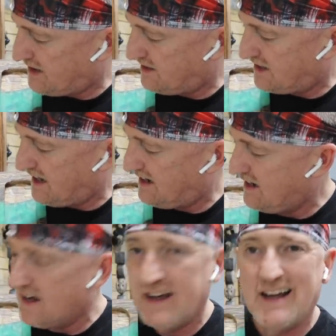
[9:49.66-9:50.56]
that that
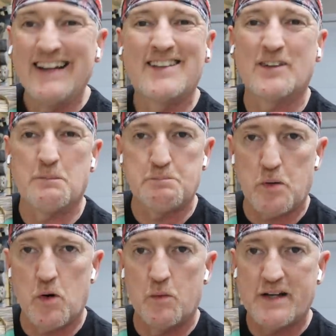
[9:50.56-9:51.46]
it doesn't
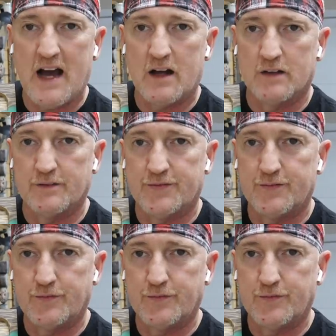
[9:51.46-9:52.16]
pull me out of